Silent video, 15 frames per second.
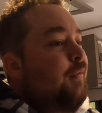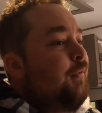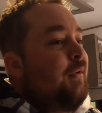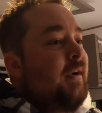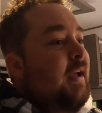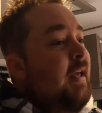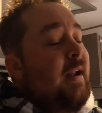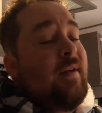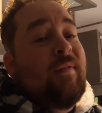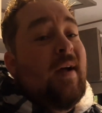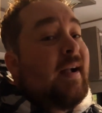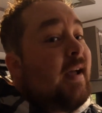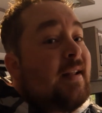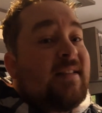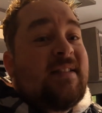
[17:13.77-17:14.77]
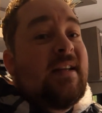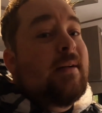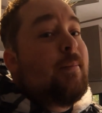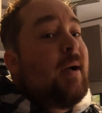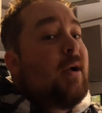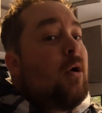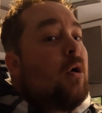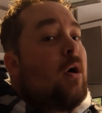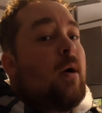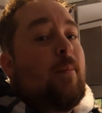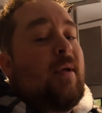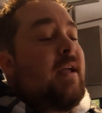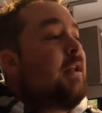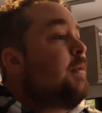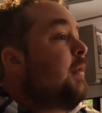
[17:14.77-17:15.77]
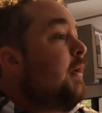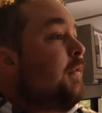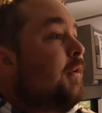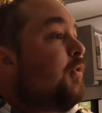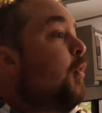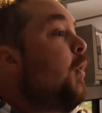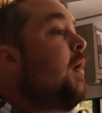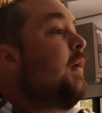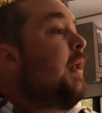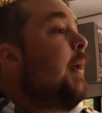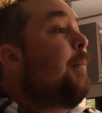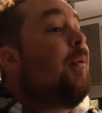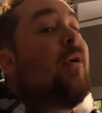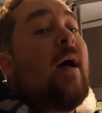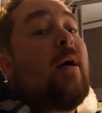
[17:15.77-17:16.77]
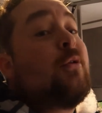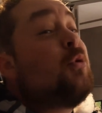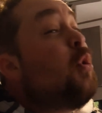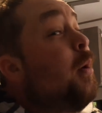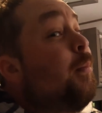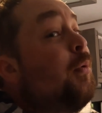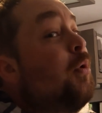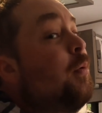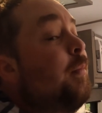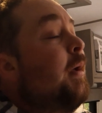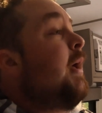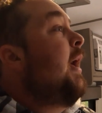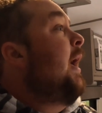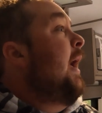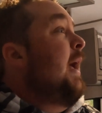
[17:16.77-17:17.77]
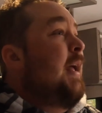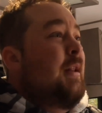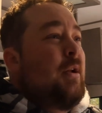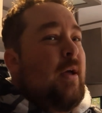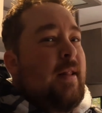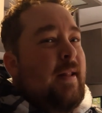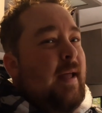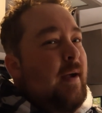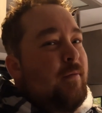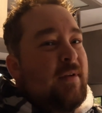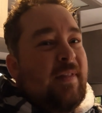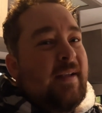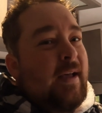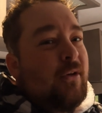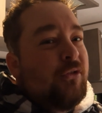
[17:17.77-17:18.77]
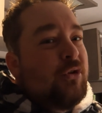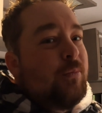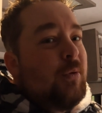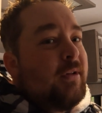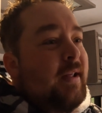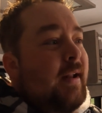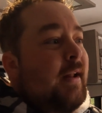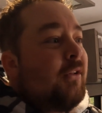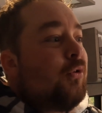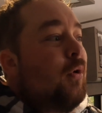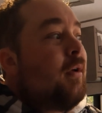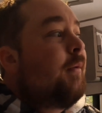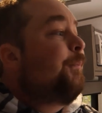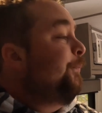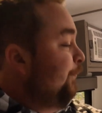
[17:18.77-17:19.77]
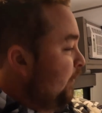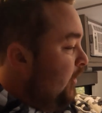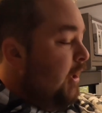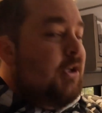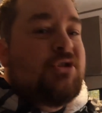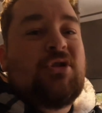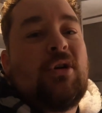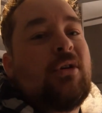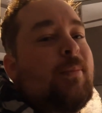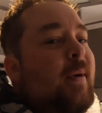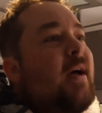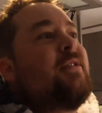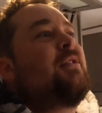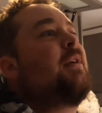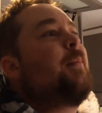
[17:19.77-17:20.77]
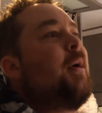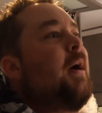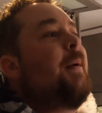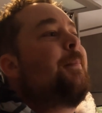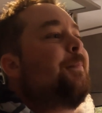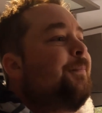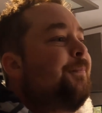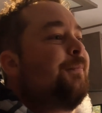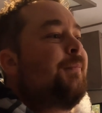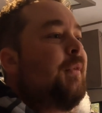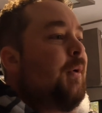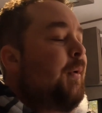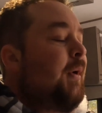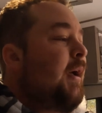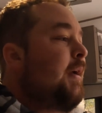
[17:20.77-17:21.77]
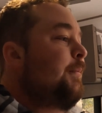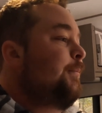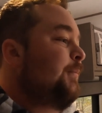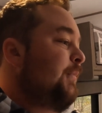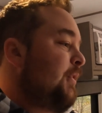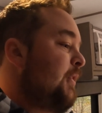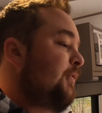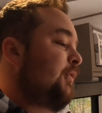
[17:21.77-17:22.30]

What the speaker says: Forget it. If I got to stick my arm in the toilet and pull out your poop and everything else you put down that toilet, kiss your deposit goodbye. Okay? So